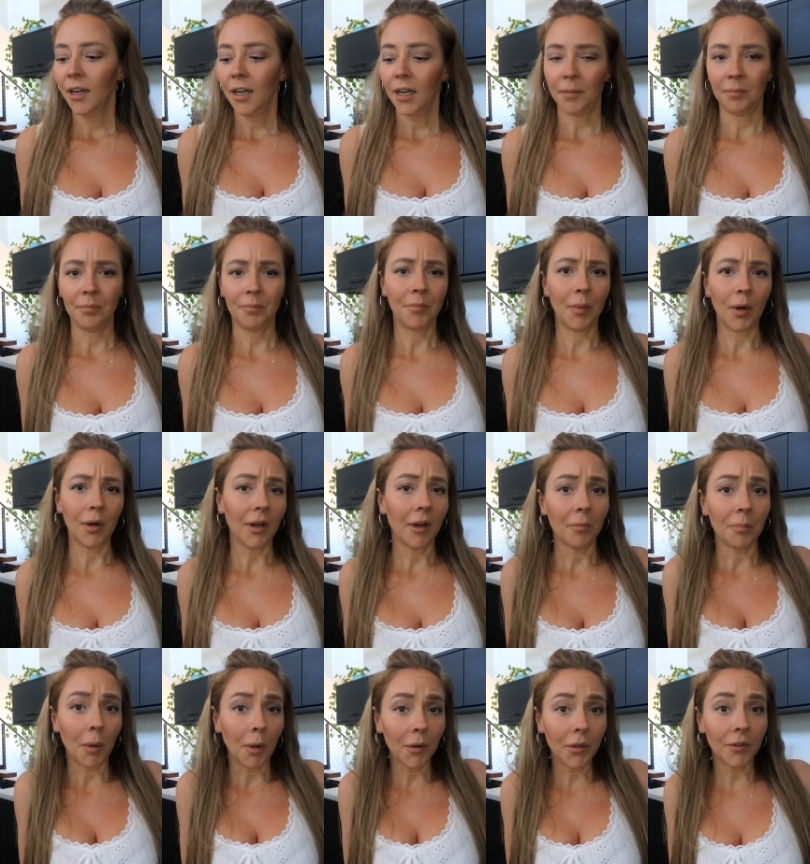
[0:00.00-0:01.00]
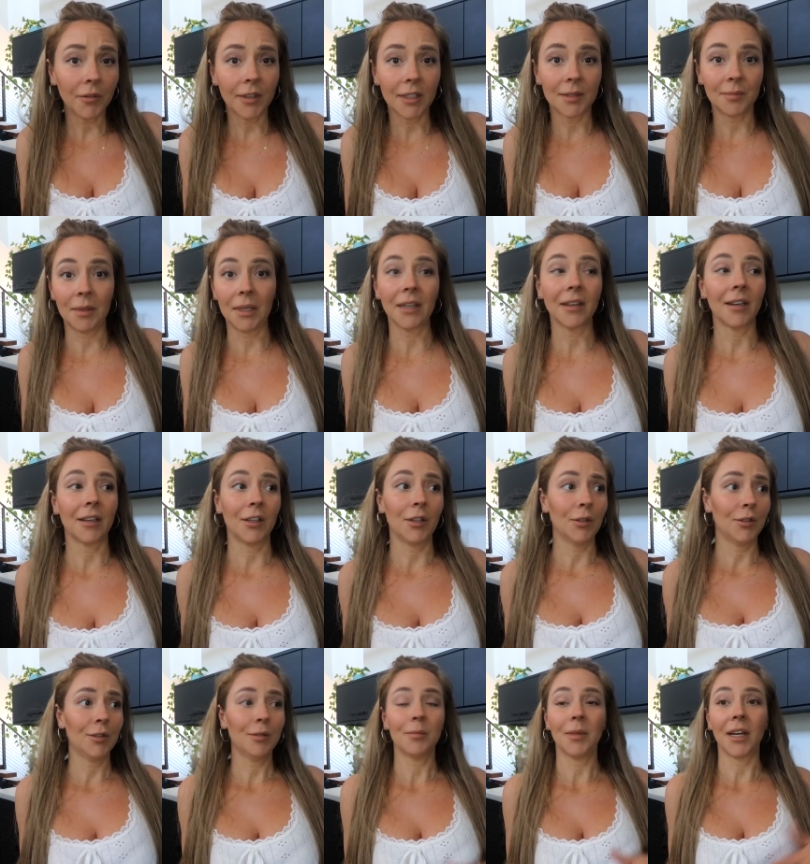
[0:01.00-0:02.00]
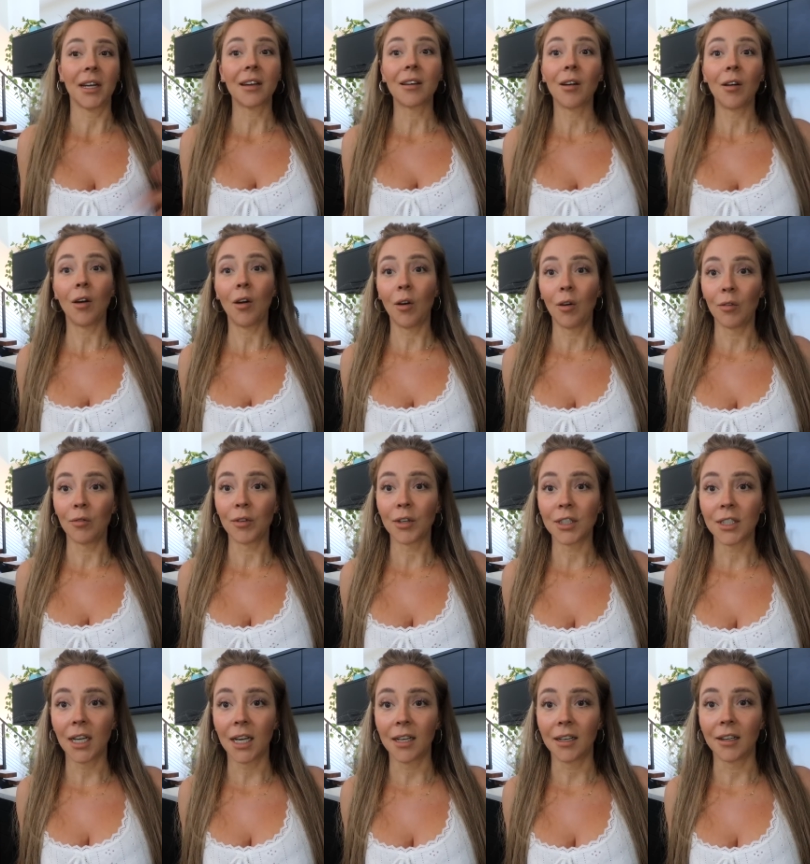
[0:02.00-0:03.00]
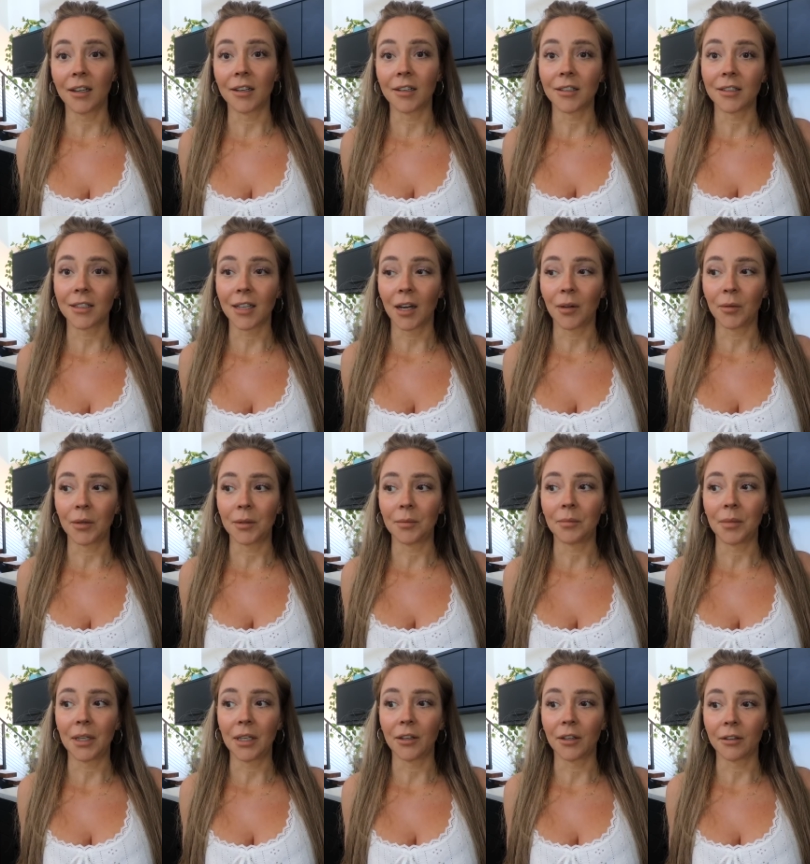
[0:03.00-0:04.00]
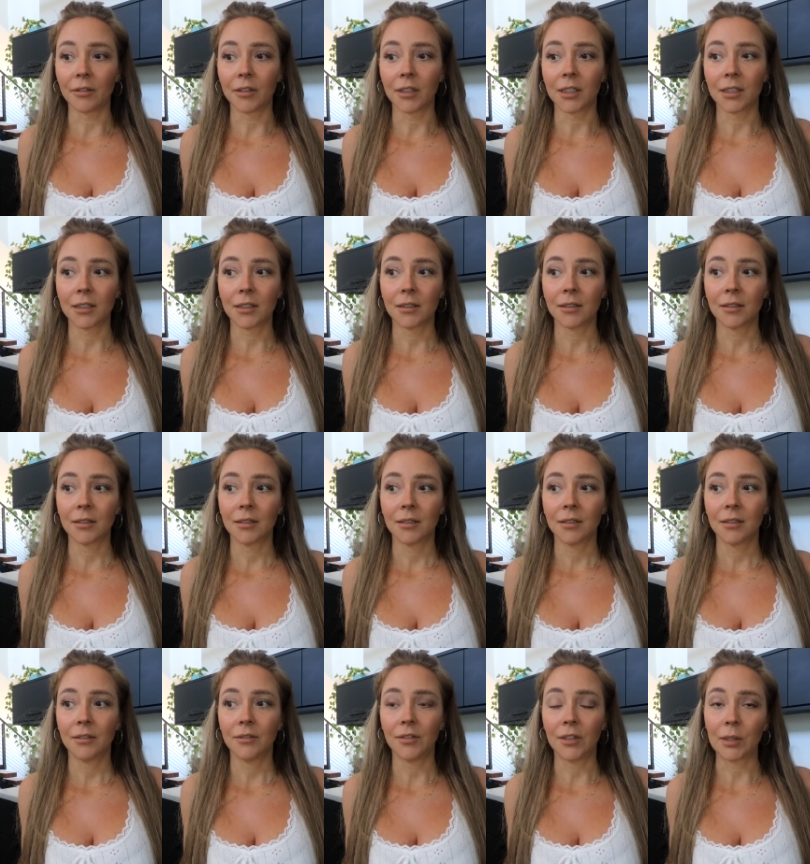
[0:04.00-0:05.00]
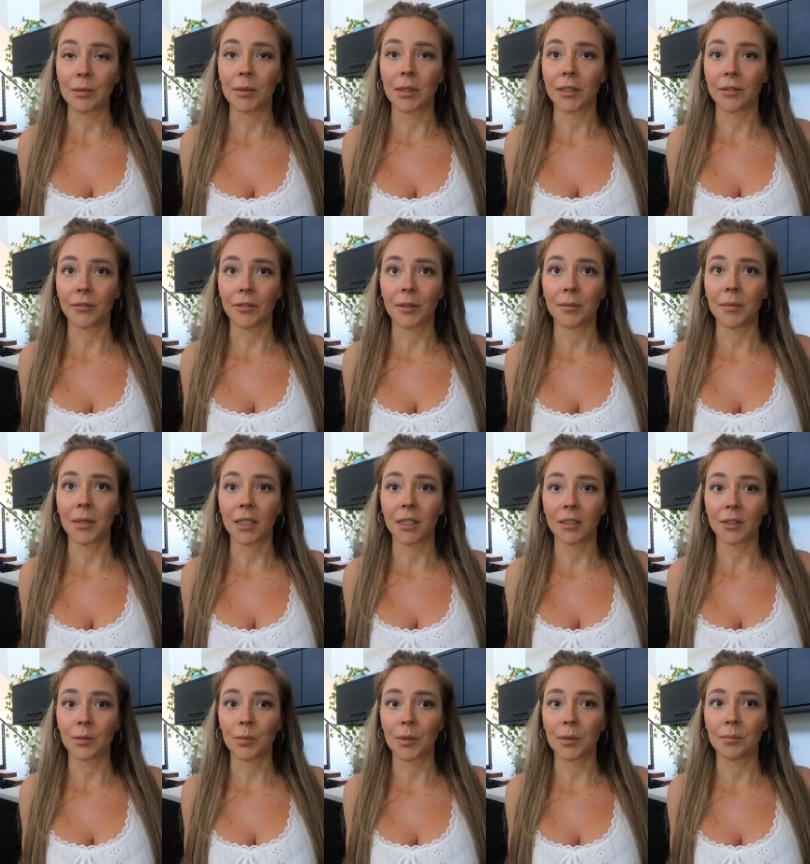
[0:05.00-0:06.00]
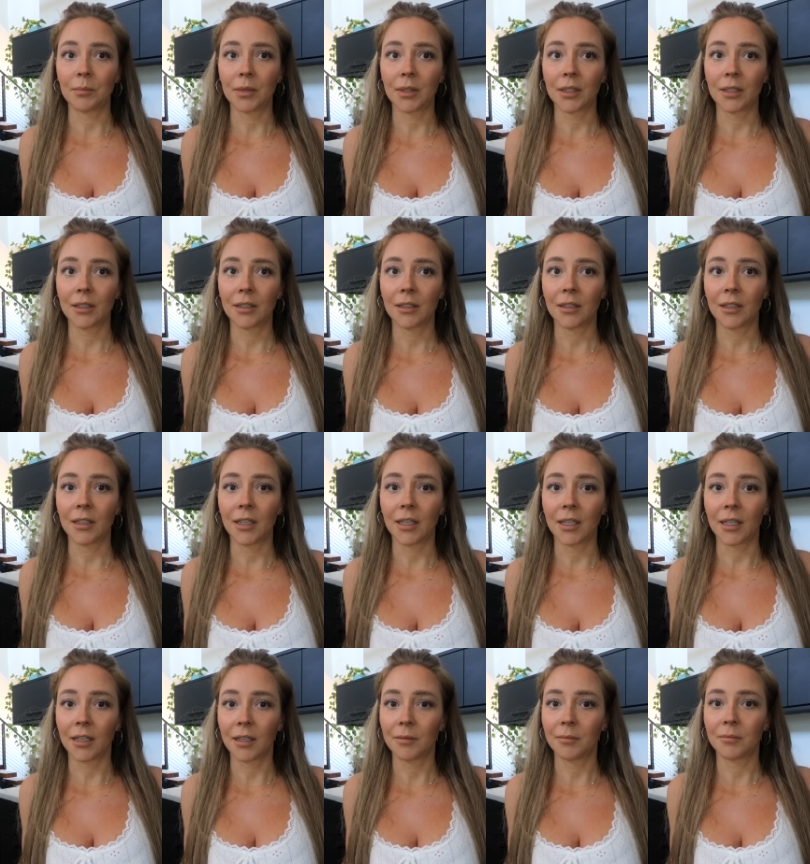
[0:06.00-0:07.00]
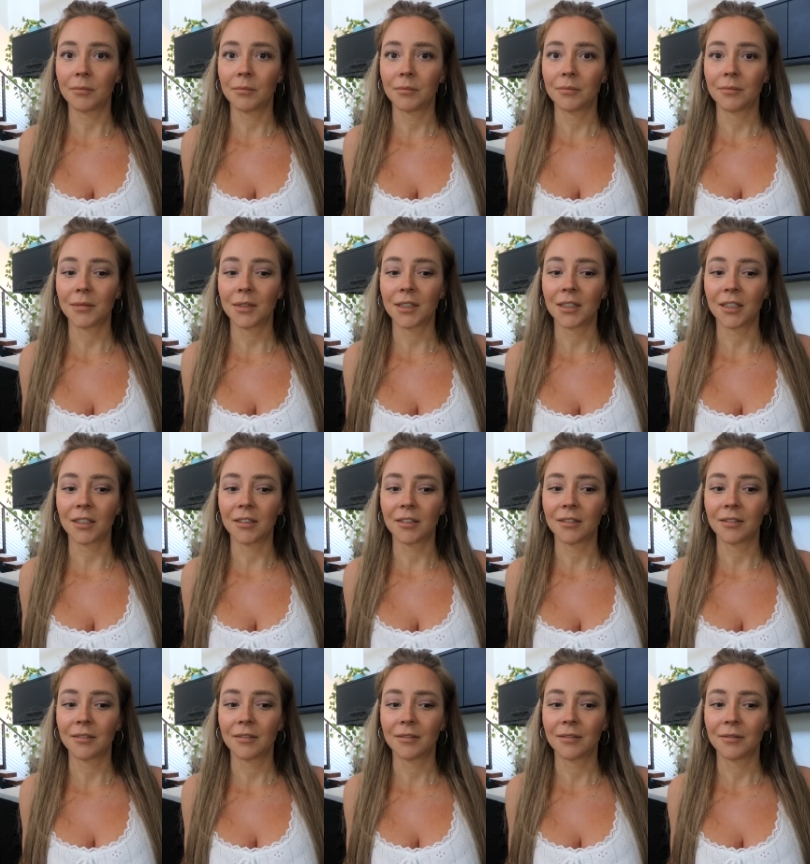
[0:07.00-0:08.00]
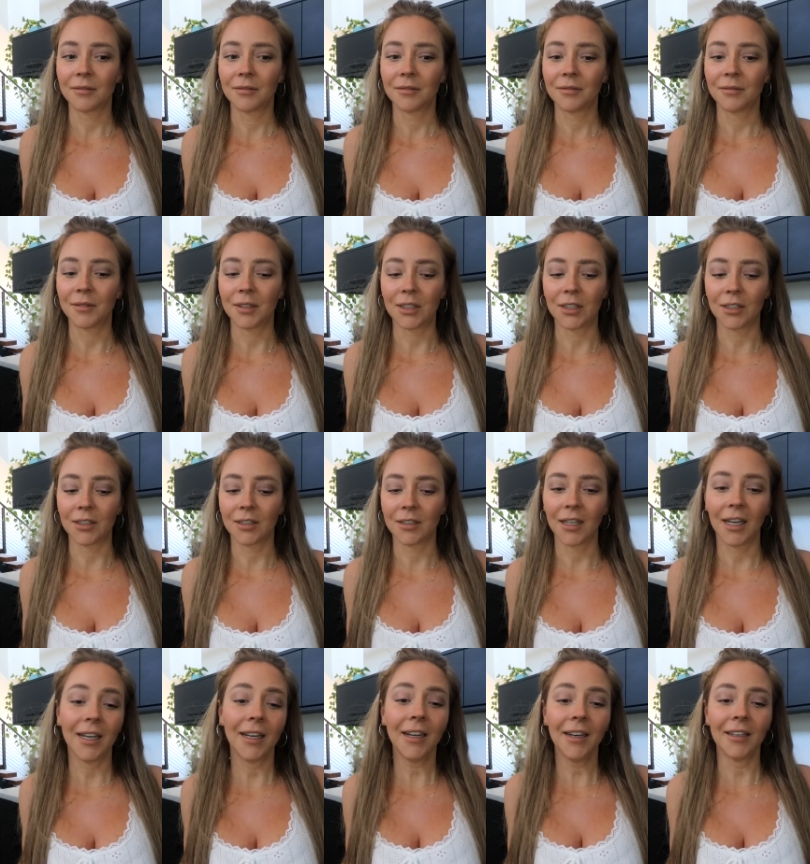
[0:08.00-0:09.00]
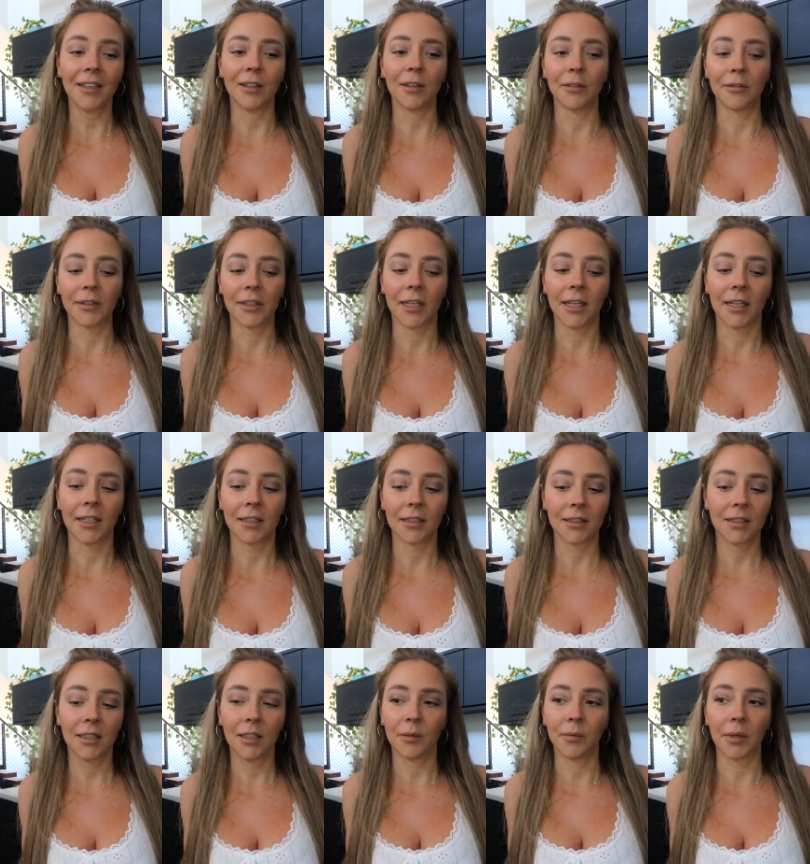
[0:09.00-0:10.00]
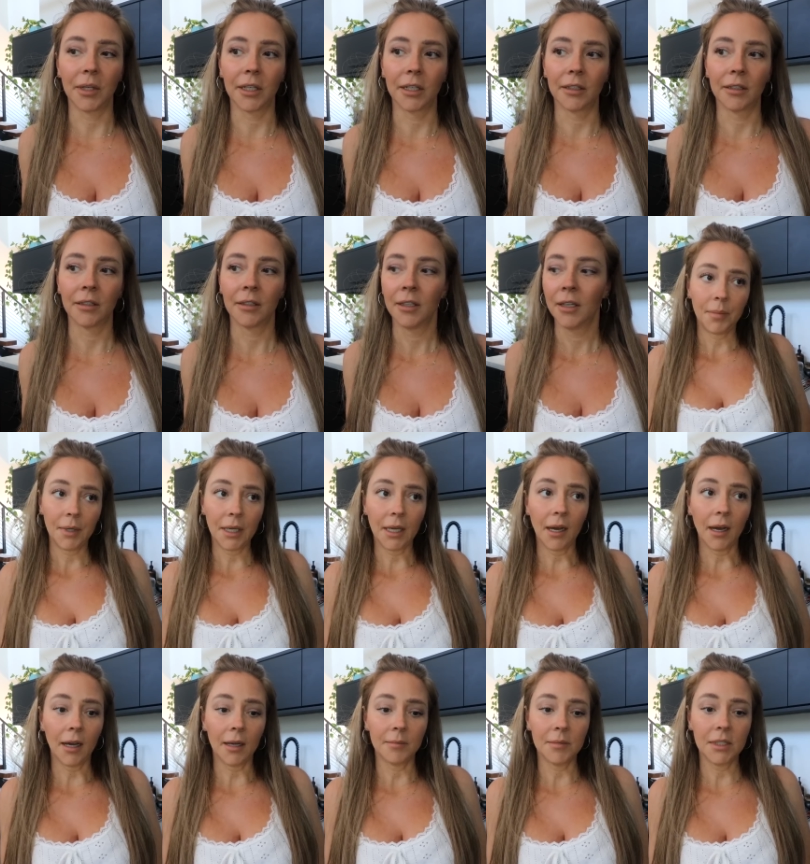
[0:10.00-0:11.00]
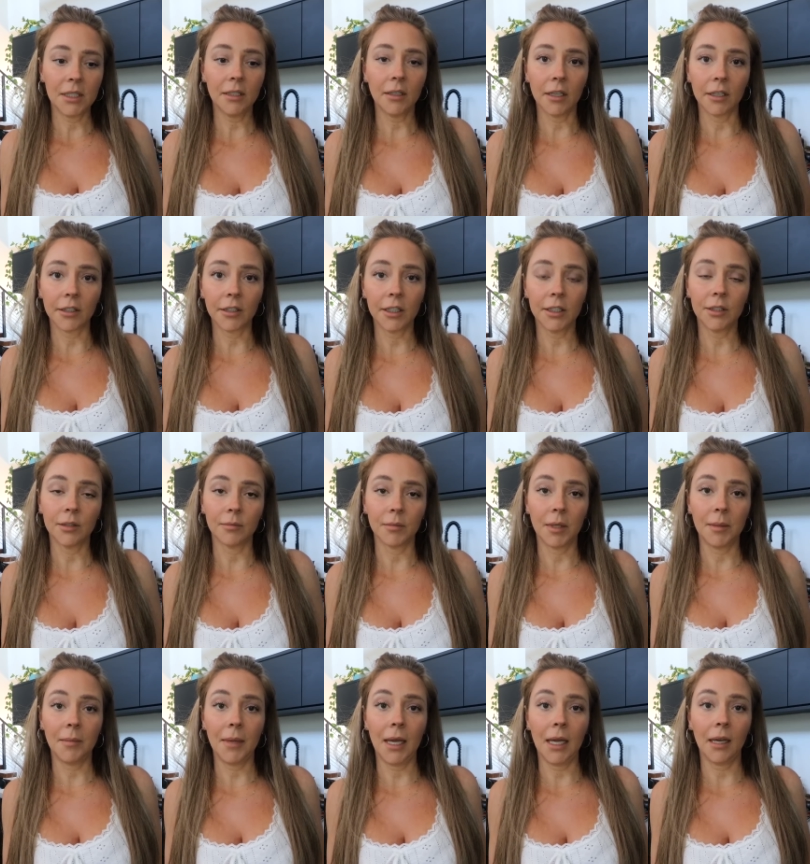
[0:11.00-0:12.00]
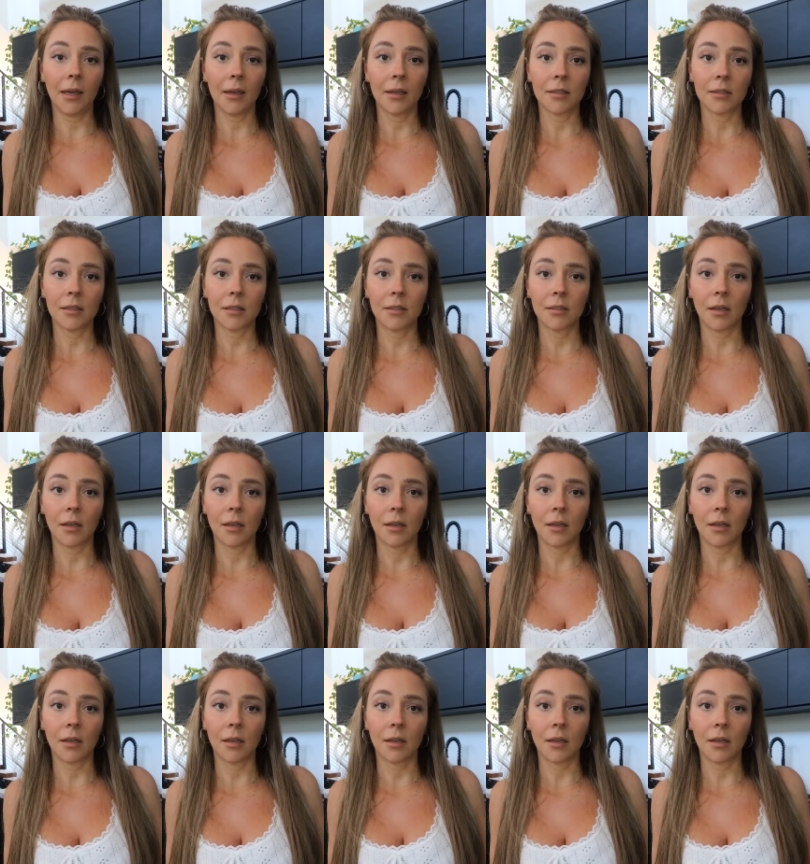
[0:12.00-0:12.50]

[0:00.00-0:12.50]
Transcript: and both of us being on YouTube like over 10 years, I wouldn't be nervous filming in front of my husband, but I am still, which is, I gotta get over that. It's like weird. But yeah, I'm still hungry, so I'm gonna make